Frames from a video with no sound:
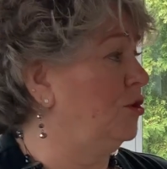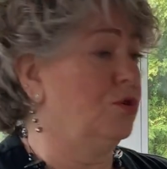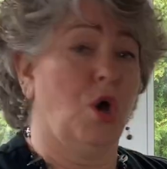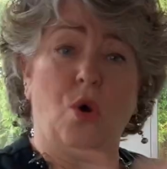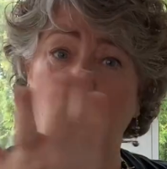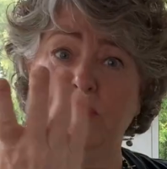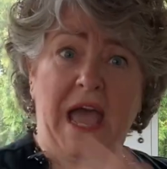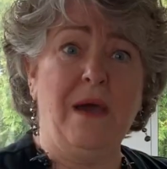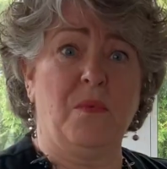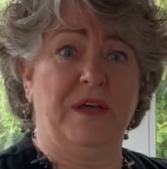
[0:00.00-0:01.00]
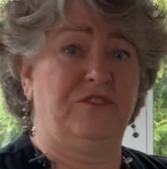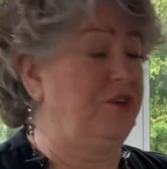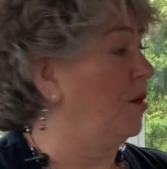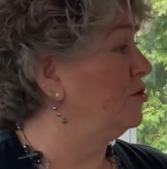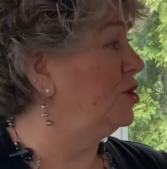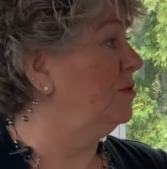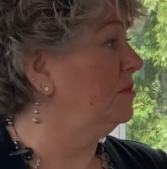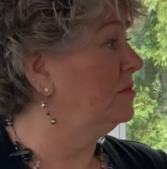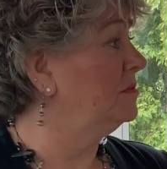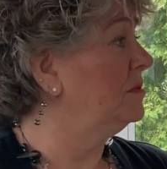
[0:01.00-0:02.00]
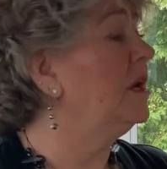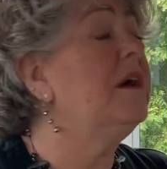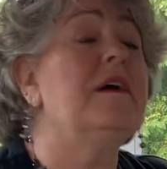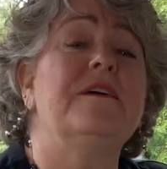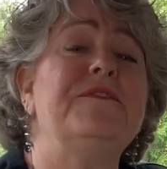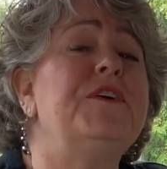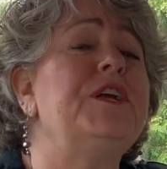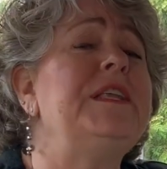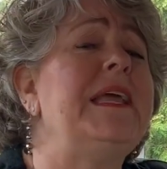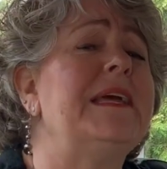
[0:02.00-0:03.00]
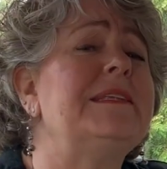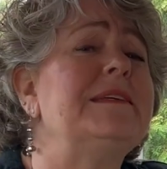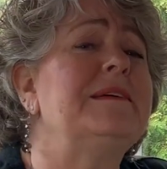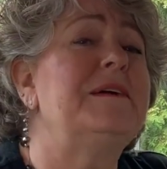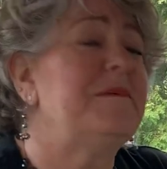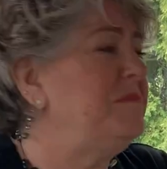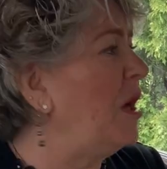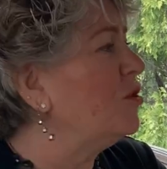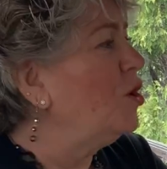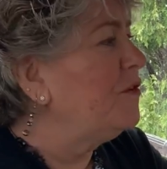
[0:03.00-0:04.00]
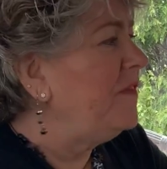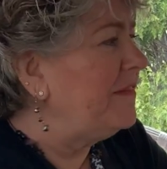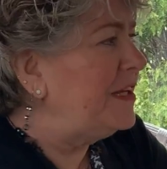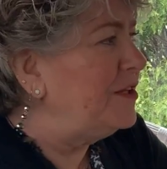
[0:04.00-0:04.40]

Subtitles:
you know who that was, don't you? Ferdinand. Now look very